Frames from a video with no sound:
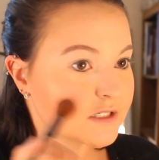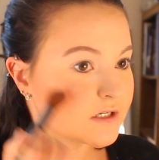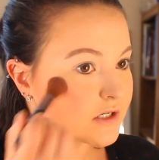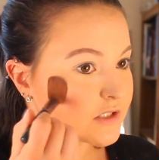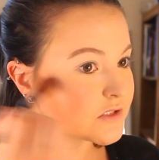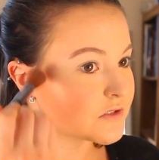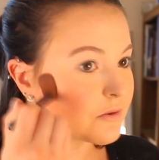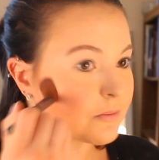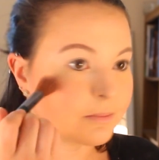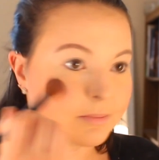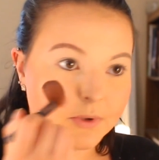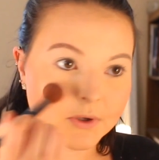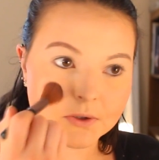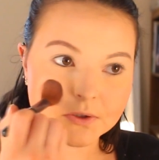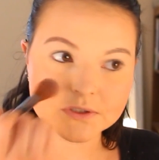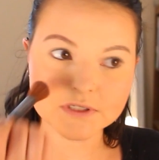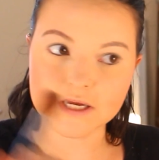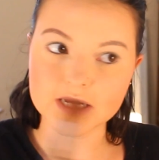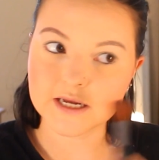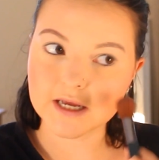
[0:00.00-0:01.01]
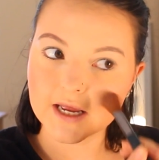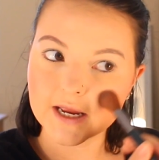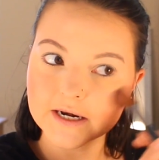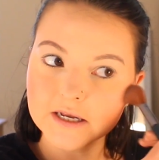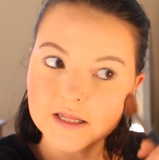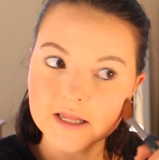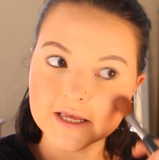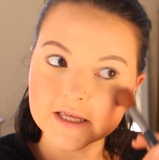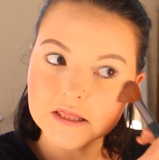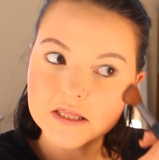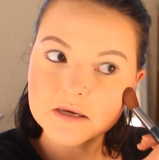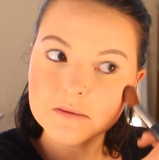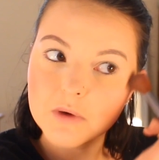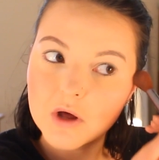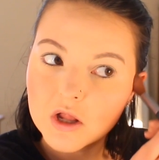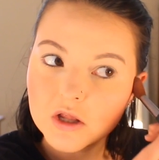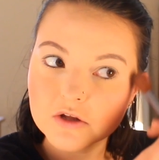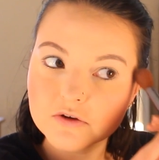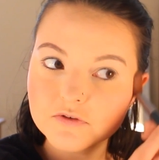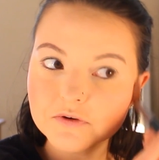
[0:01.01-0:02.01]
not so bold, I kind of like them
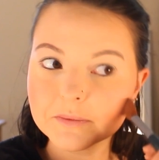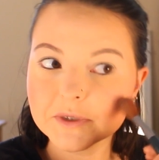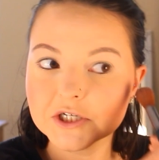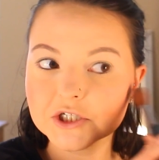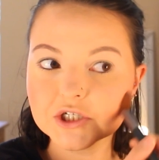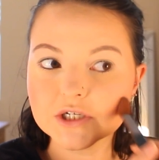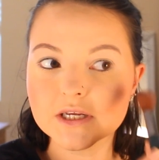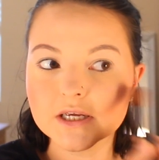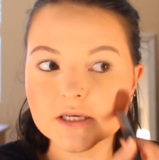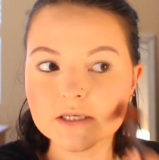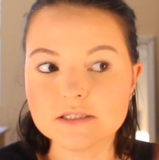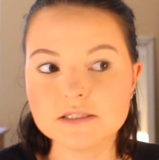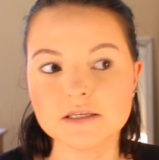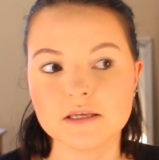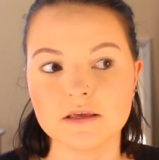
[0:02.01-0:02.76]
all over my cheeks.